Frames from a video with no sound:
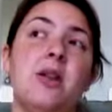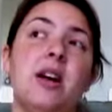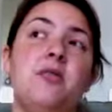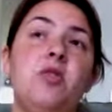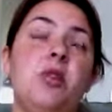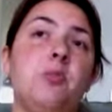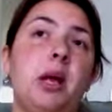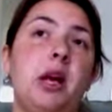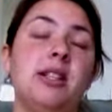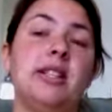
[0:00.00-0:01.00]
I've not
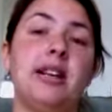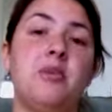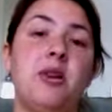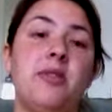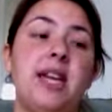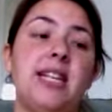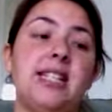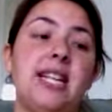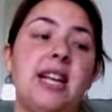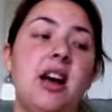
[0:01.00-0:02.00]
been cutting down what I've
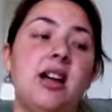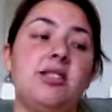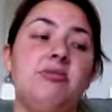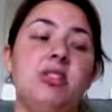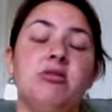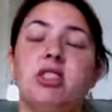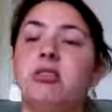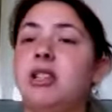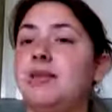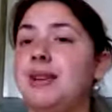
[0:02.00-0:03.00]
eaten, I've not
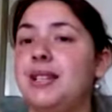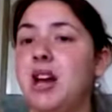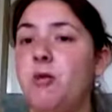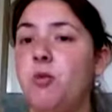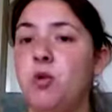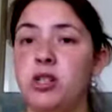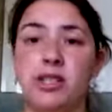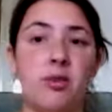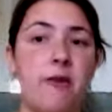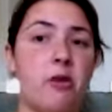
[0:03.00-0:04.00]
restricted myself
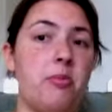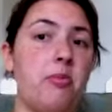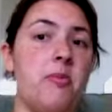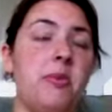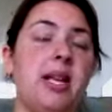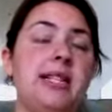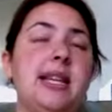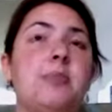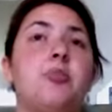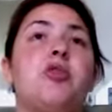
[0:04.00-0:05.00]
whatsoever. I've been
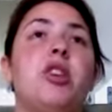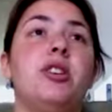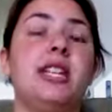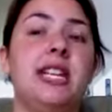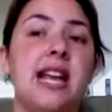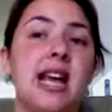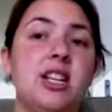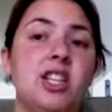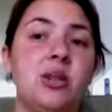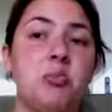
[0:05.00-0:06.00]
eating protein
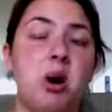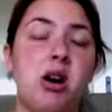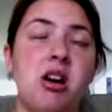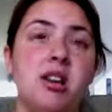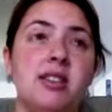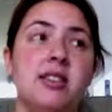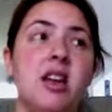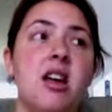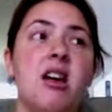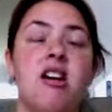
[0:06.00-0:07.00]
energy bars,
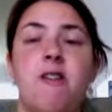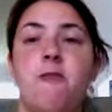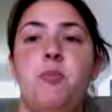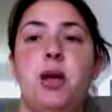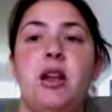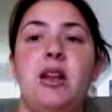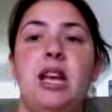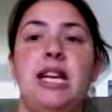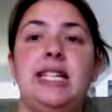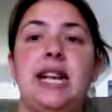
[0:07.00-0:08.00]
I've been
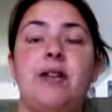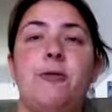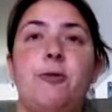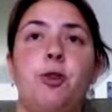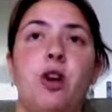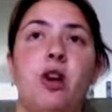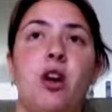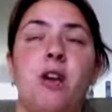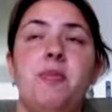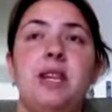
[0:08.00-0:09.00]
eating fruit,
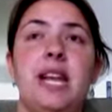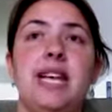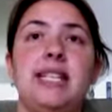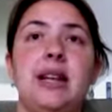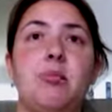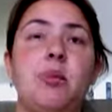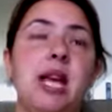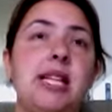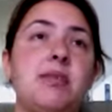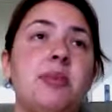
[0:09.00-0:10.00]
I've been eating
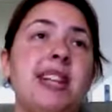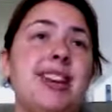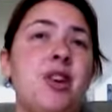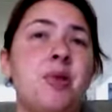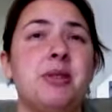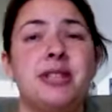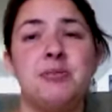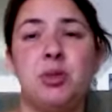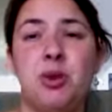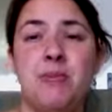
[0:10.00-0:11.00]
beans, I've been eating hummus in
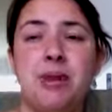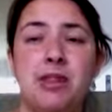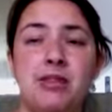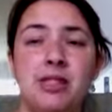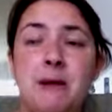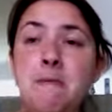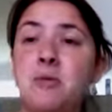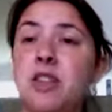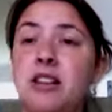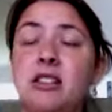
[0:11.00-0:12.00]
between meals.
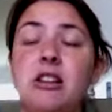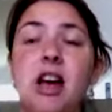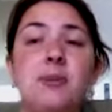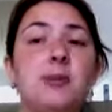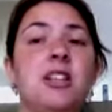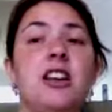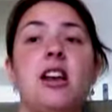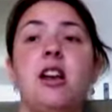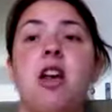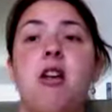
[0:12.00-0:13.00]
There's
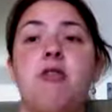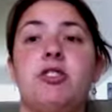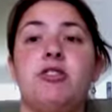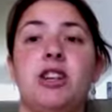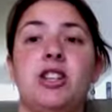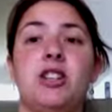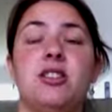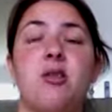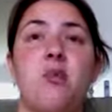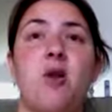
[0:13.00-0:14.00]
absolutely no
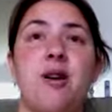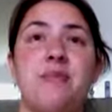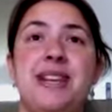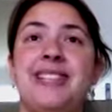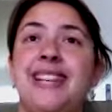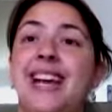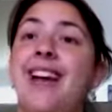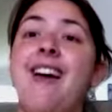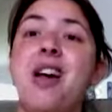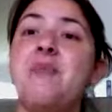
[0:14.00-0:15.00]
restrictions on what I'm eating,
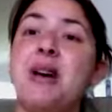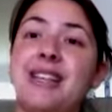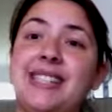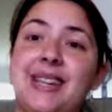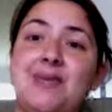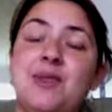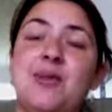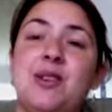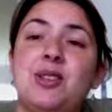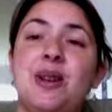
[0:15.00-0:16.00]
but I seem to
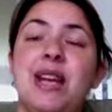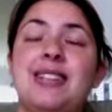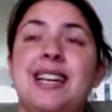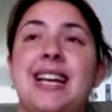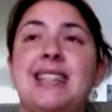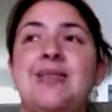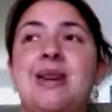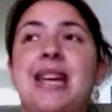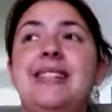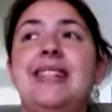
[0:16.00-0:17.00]
have lost weight because I guess I'm
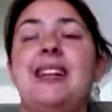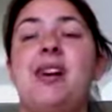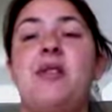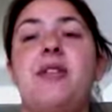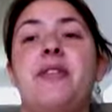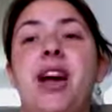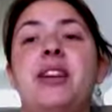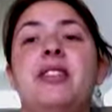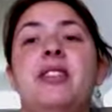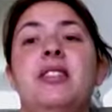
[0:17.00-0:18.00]
eating lower fat
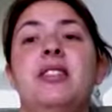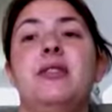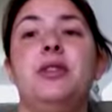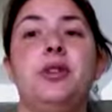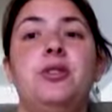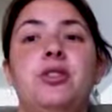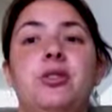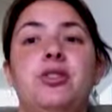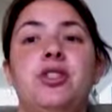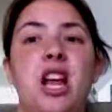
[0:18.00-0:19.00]

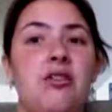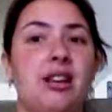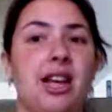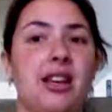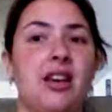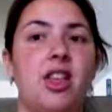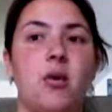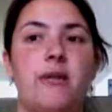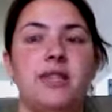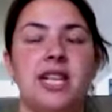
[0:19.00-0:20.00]
foods generally,
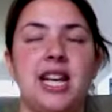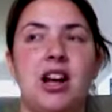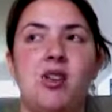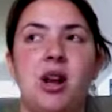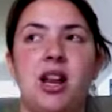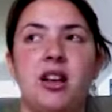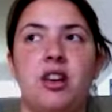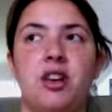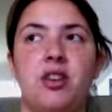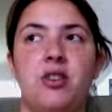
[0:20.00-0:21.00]
although obviously I quite like
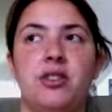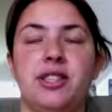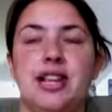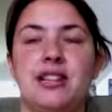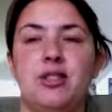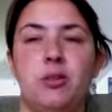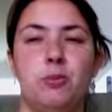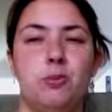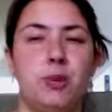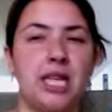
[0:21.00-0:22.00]
coconut oil, so that's not
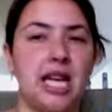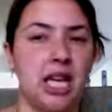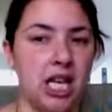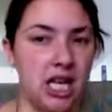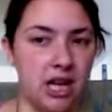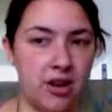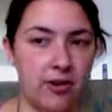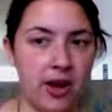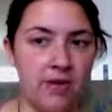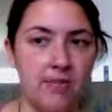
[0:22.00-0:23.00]
particularly low
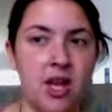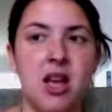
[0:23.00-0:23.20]
fat.